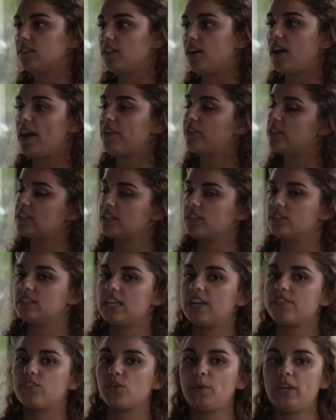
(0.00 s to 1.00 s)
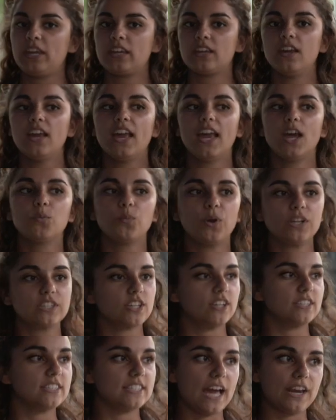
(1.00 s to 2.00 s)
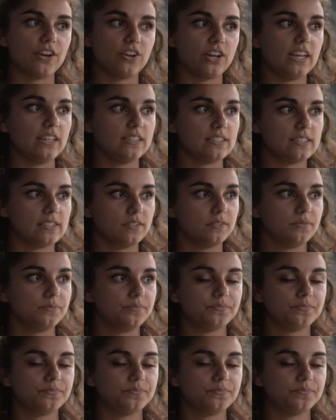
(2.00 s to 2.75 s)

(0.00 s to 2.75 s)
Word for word: uh, every single day of the week, and once on Saturdays.